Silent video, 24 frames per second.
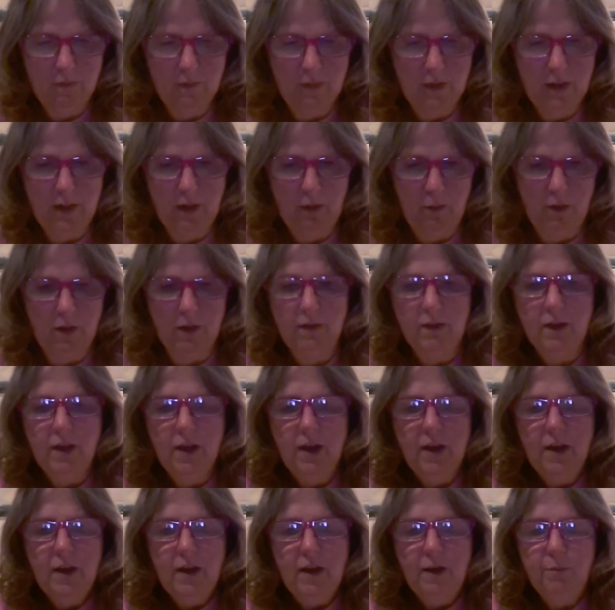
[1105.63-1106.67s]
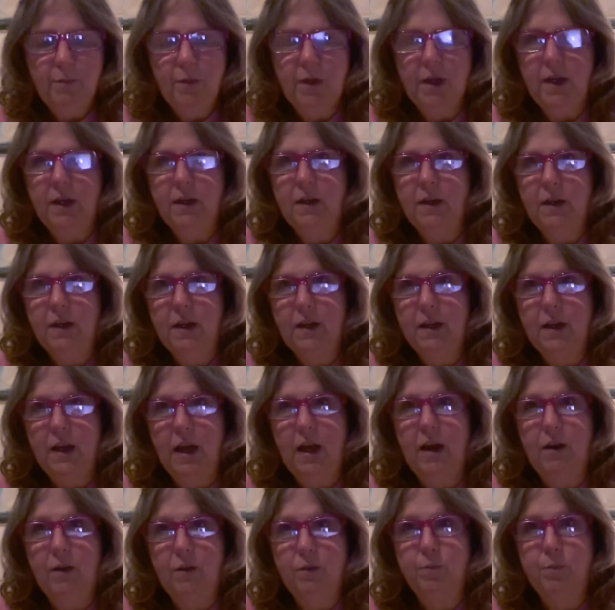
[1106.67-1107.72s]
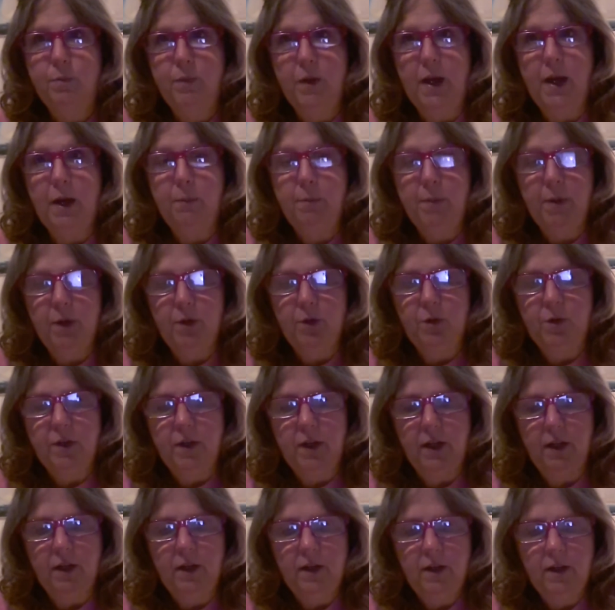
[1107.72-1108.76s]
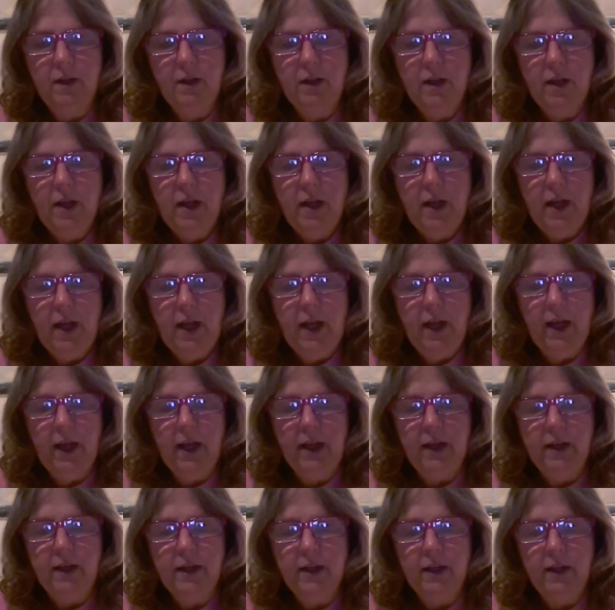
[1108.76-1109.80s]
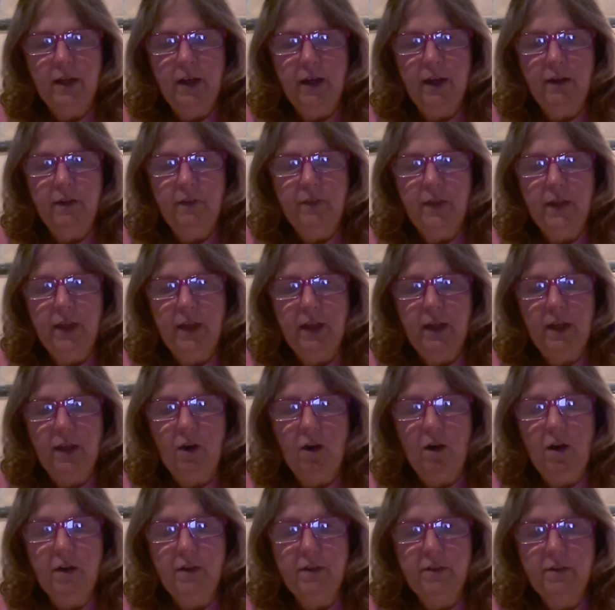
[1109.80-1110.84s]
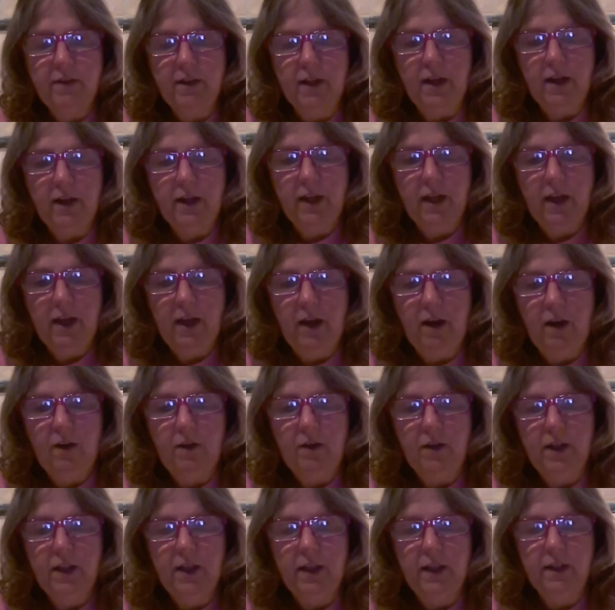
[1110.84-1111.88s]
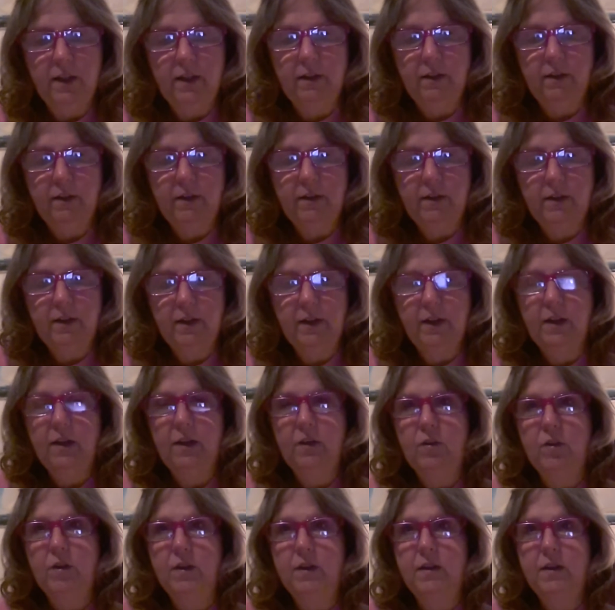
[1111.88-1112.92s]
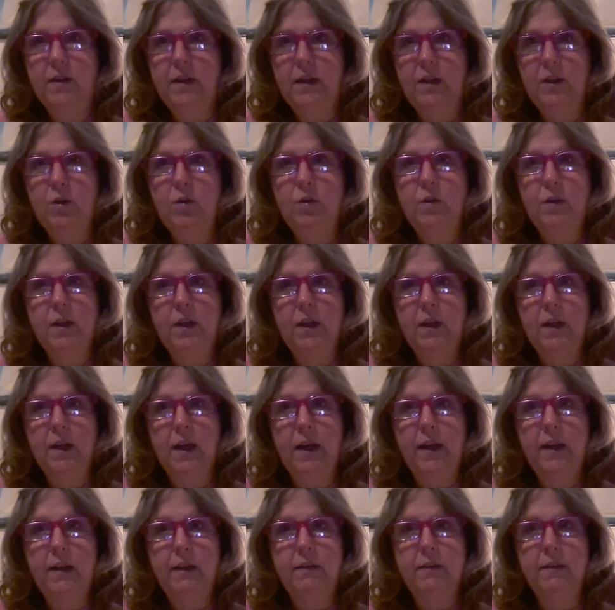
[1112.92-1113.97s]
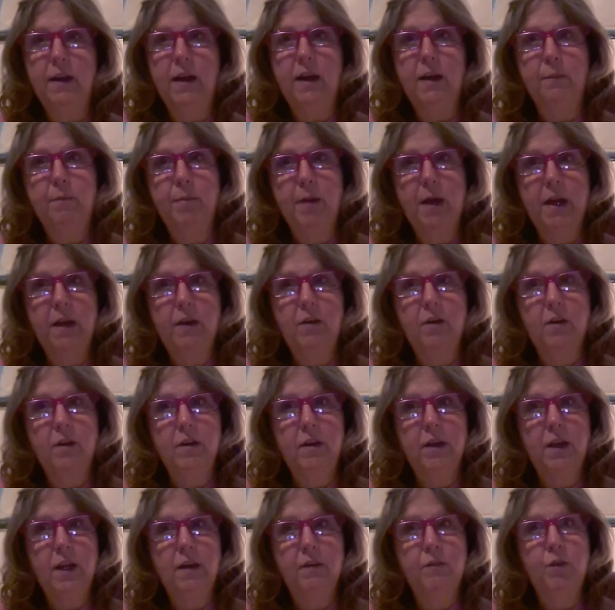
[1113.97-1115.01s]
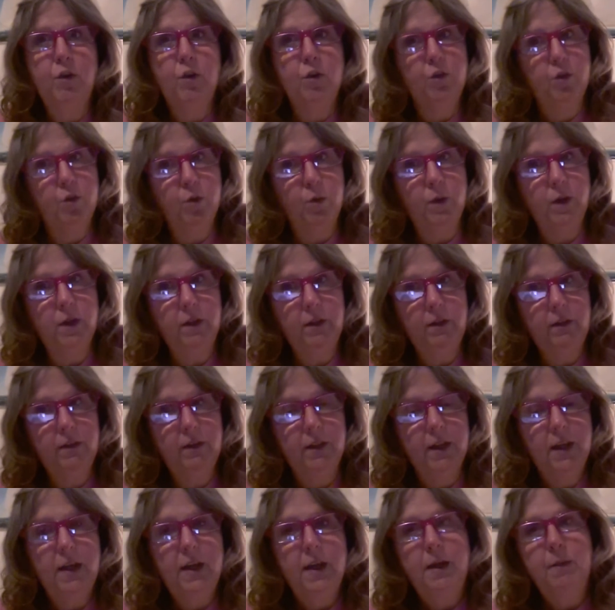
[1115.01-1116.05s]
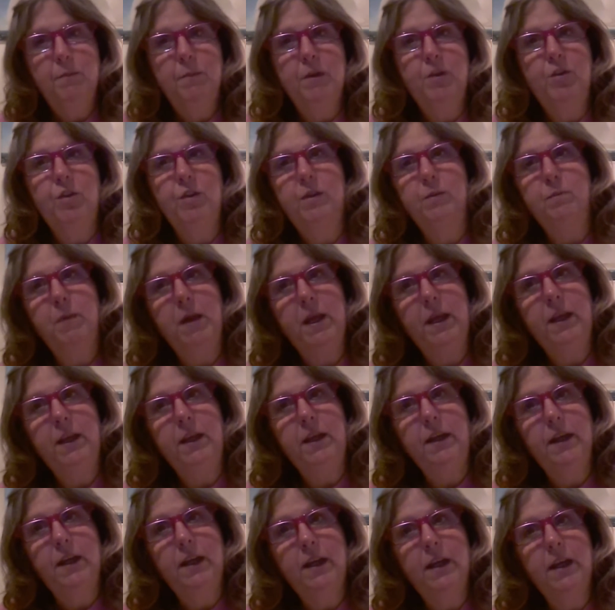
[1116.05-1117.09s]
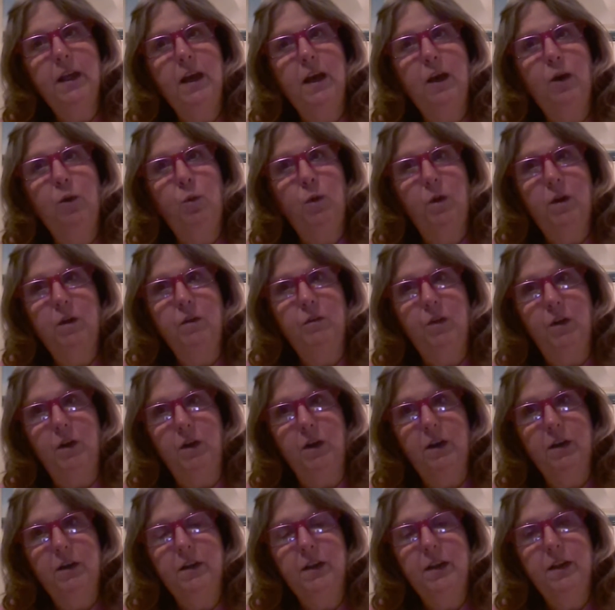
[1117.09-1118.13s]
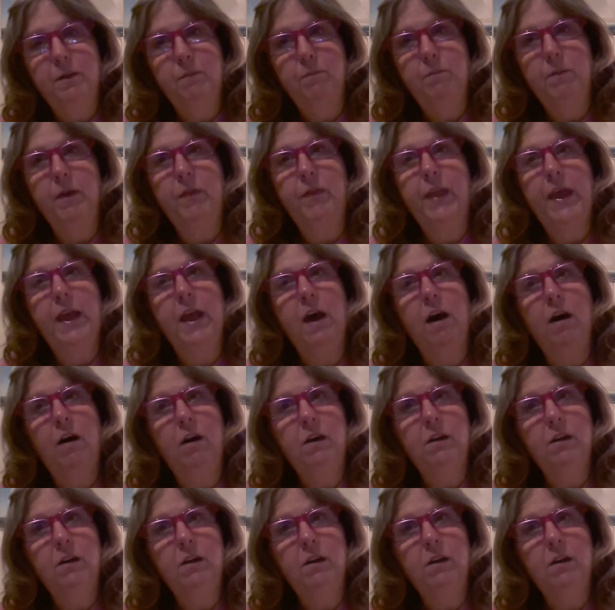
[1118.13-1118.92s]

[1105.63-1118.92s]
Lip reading: anyway, but I'll post it. And the art sock KAL is just using a sock pattern of your choice, but just making it a work of art. But the